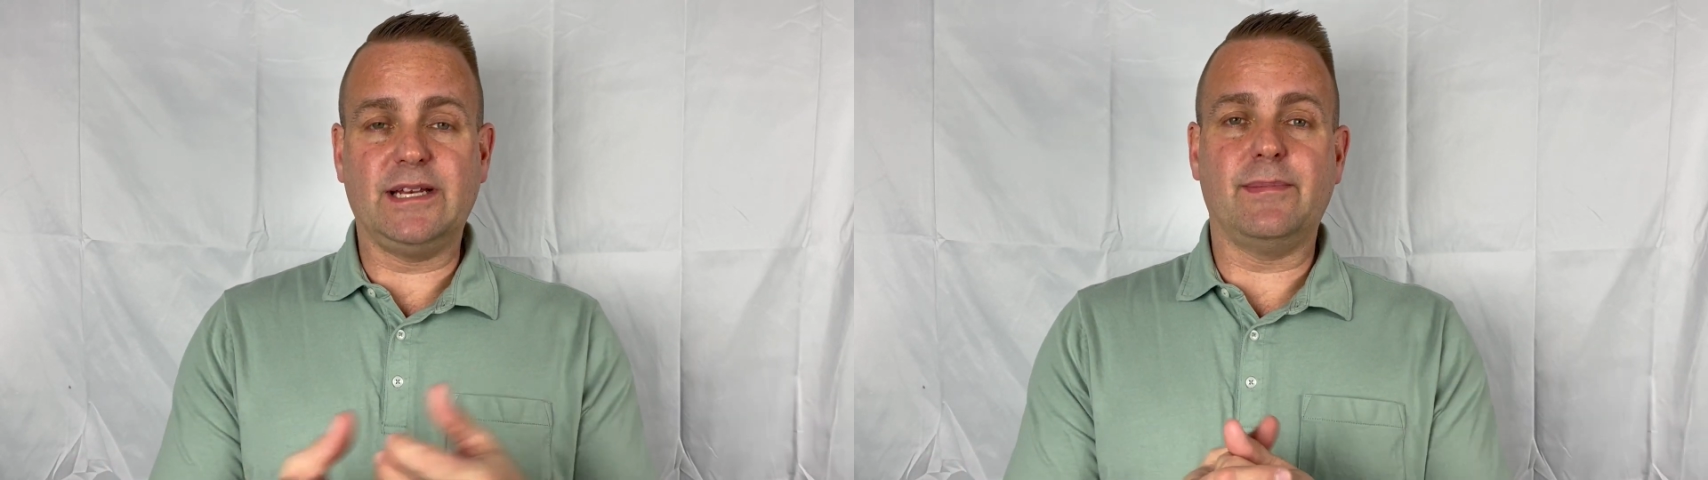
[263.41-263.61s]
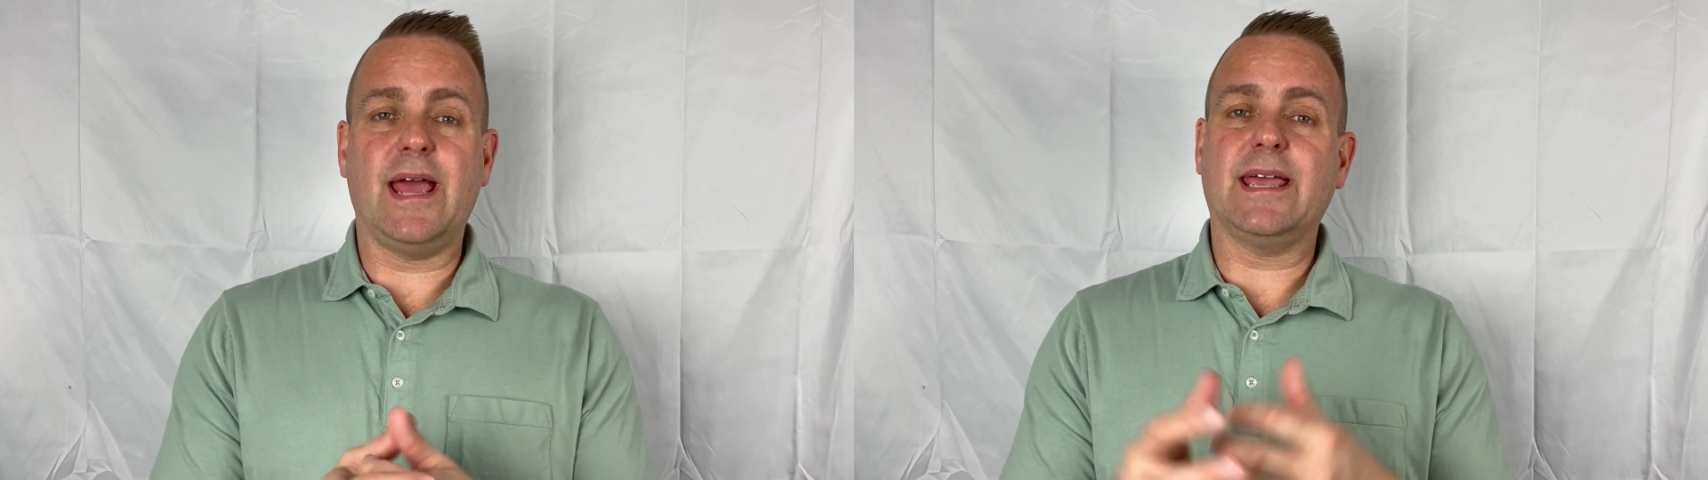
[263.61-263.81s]

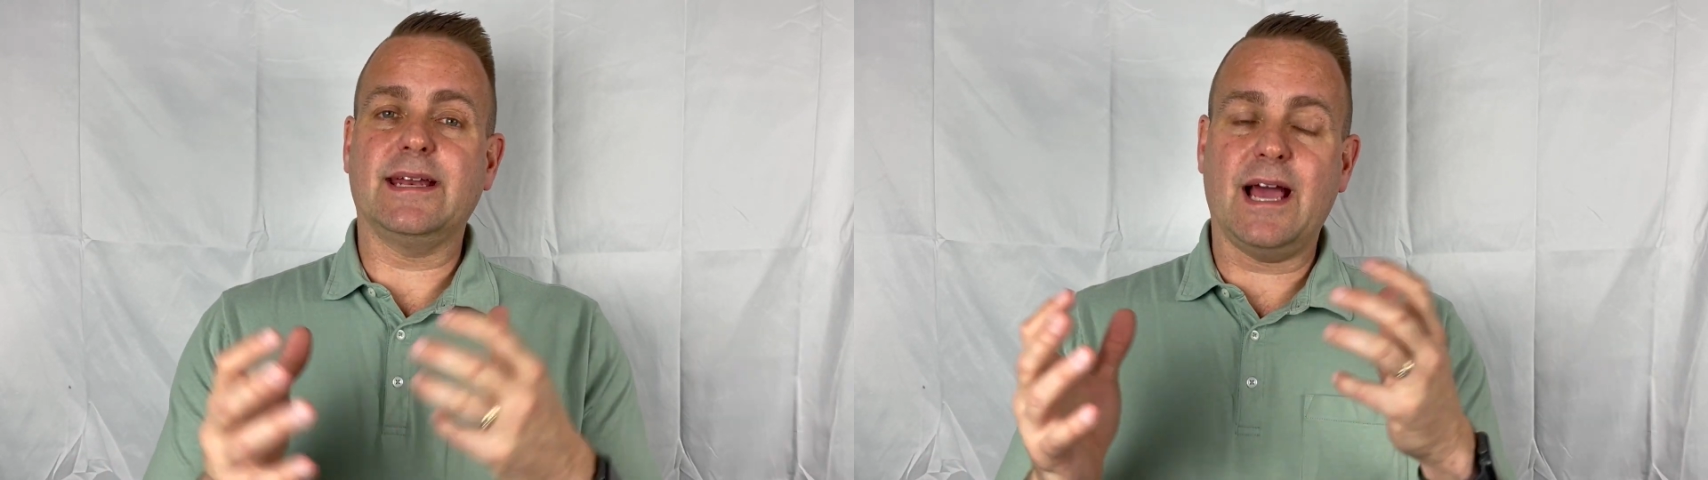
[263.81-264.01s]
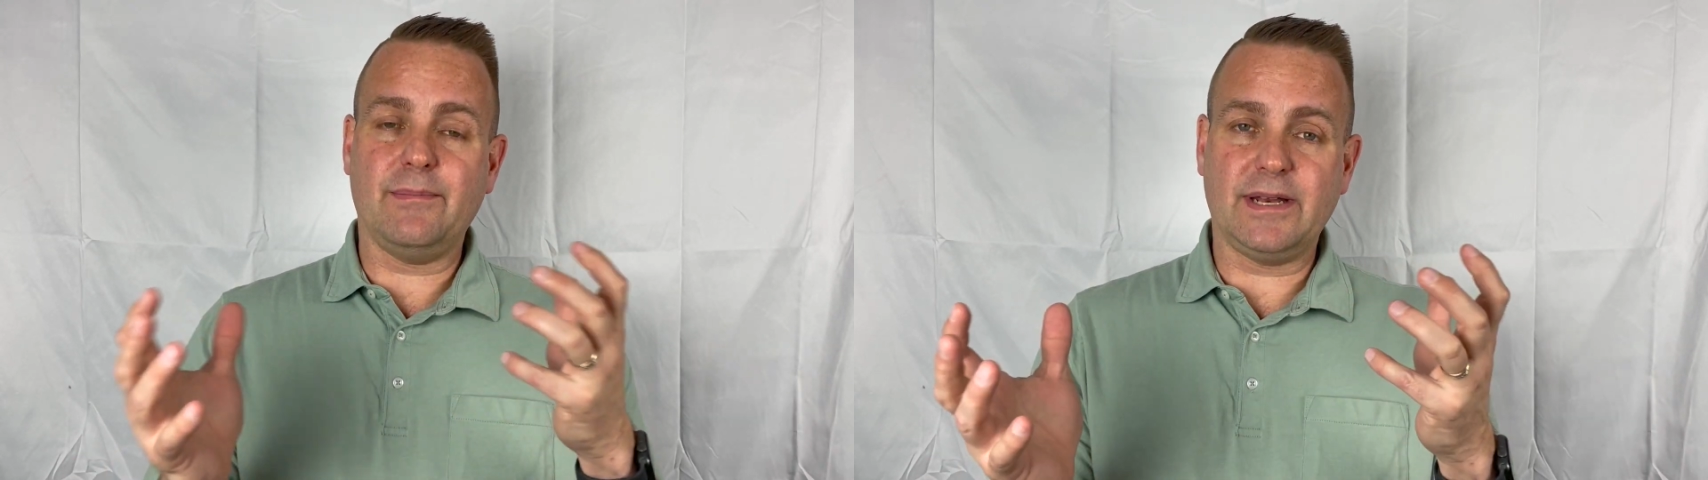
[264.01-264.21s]
to make and
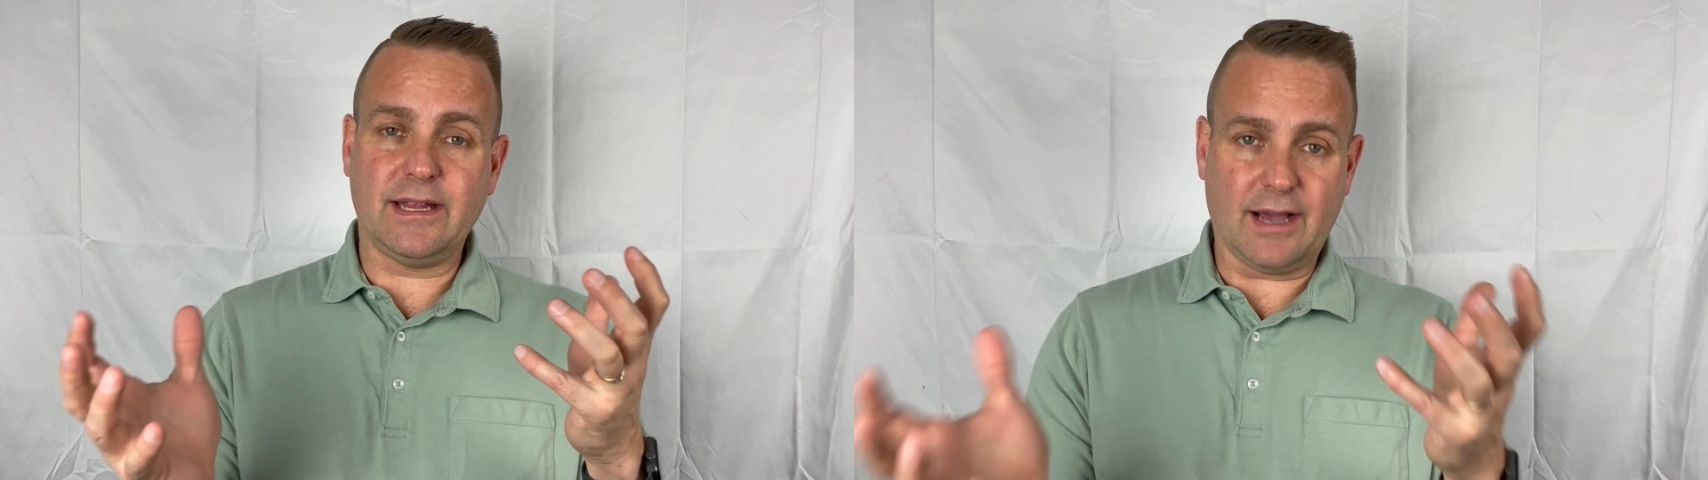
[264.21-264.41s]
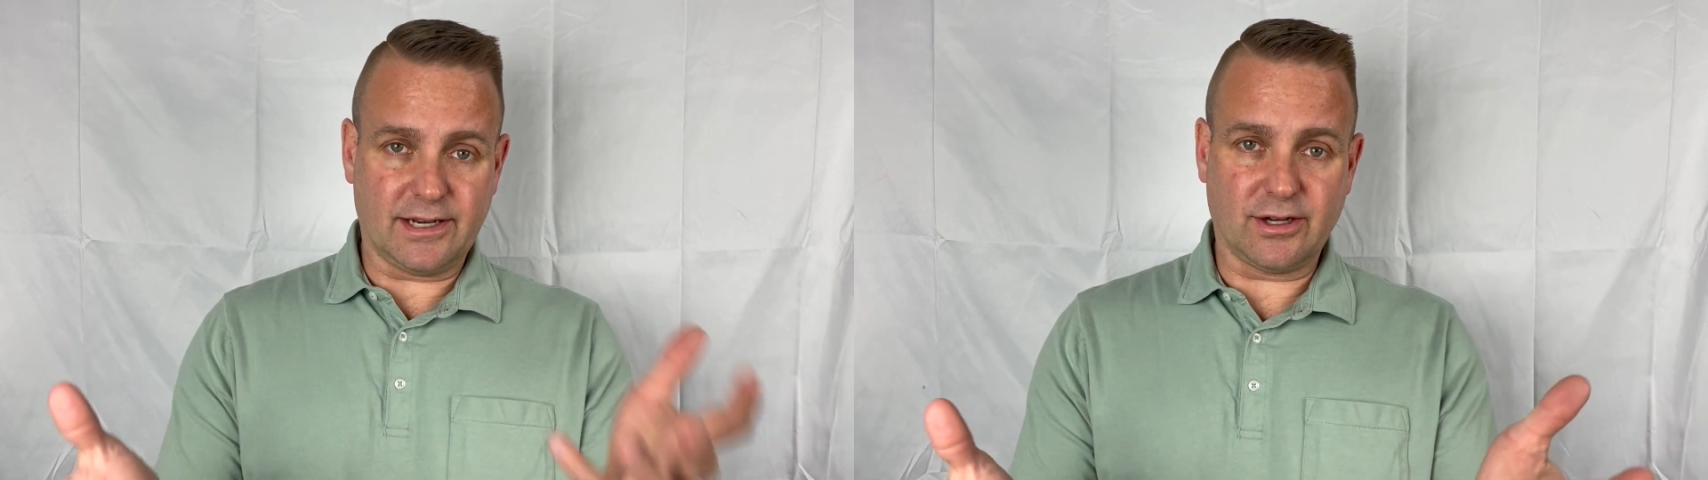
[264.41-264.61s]
how many
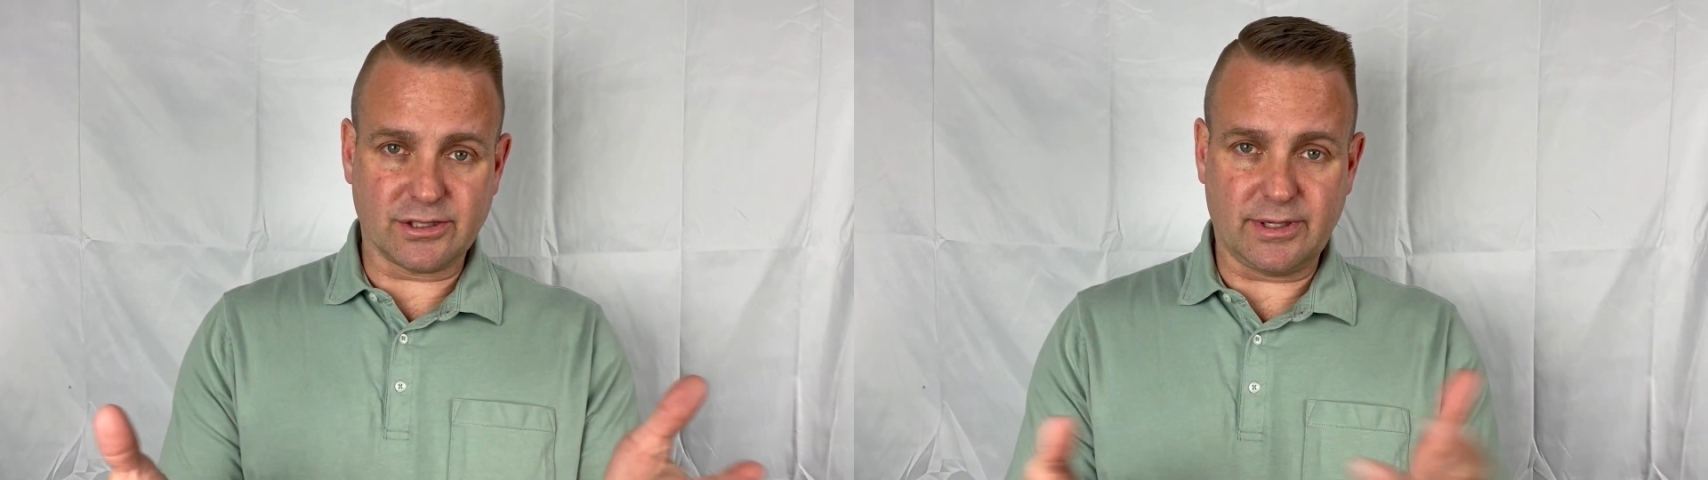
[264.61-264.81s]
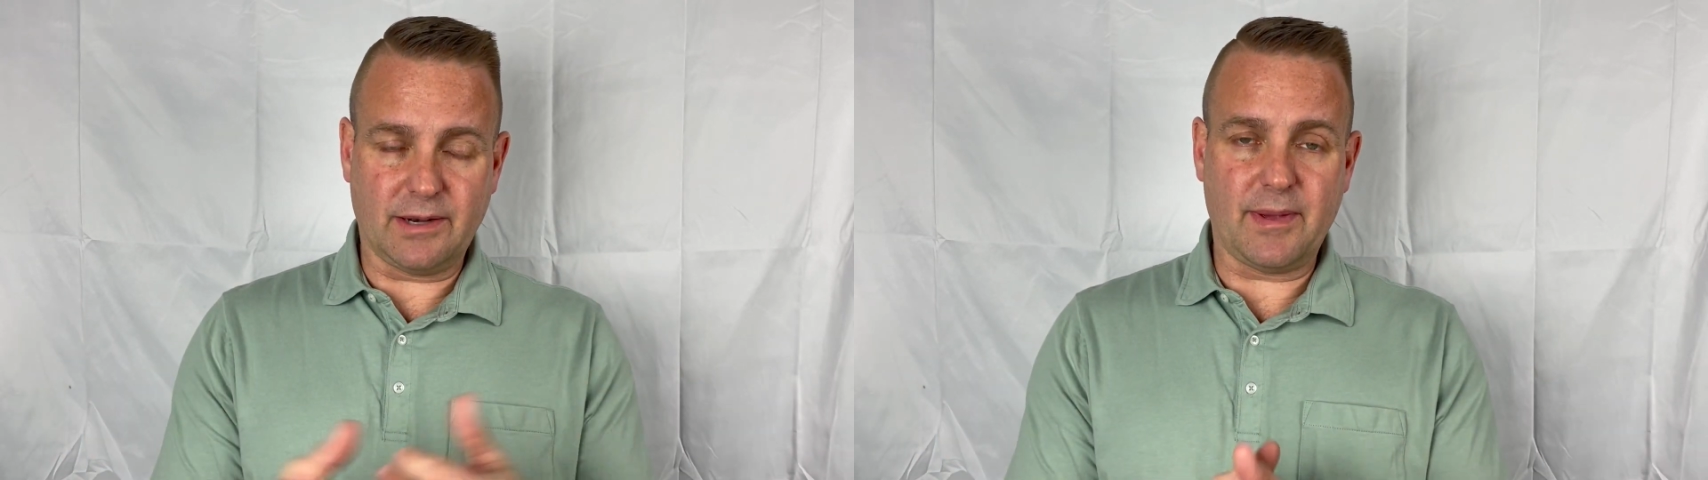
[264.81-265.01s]
hot dogs
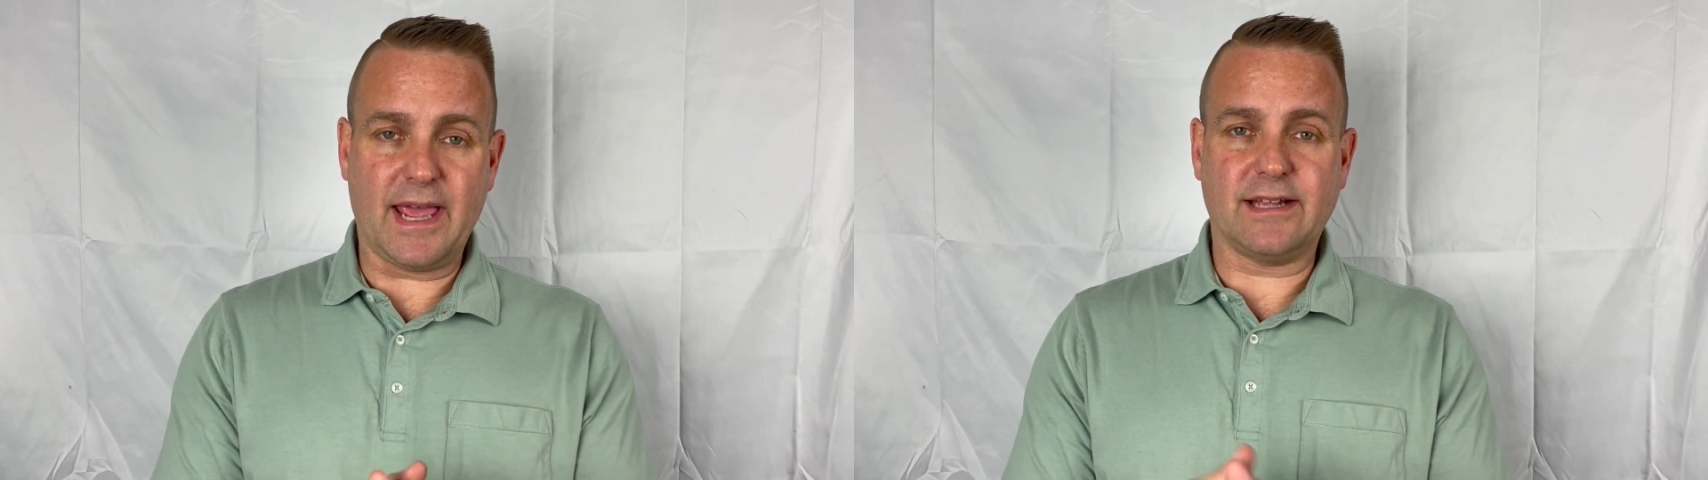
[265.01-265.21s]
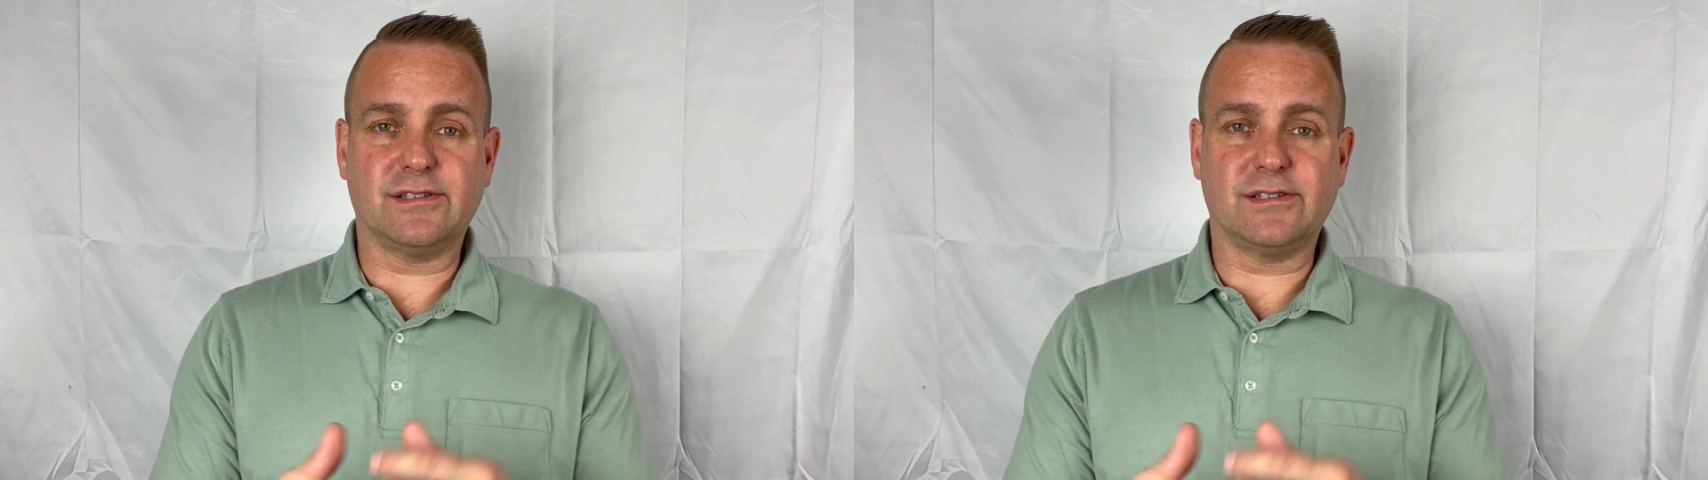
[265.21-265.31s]
we need to make.